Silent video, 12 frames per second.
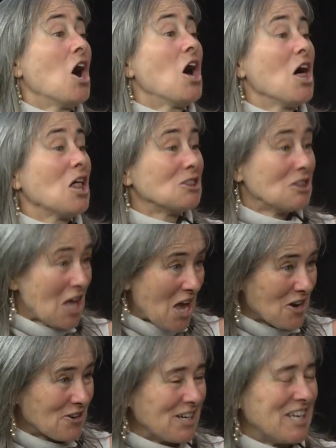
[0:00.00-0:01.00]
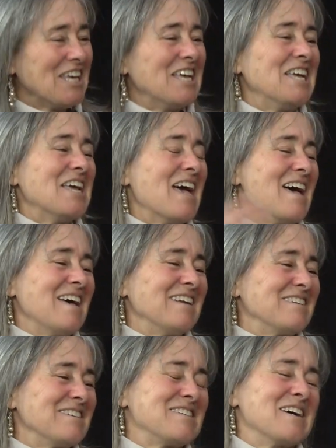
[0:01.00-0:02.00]
hilarity
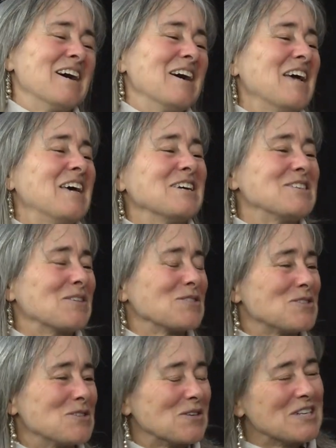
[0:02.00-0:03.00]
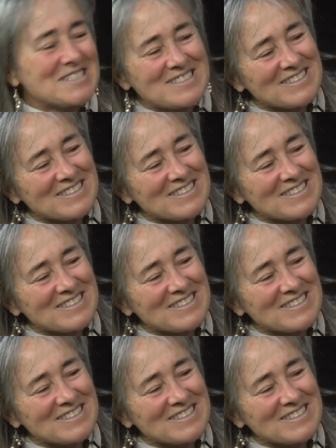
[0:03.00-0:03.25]
and anecdotal stories.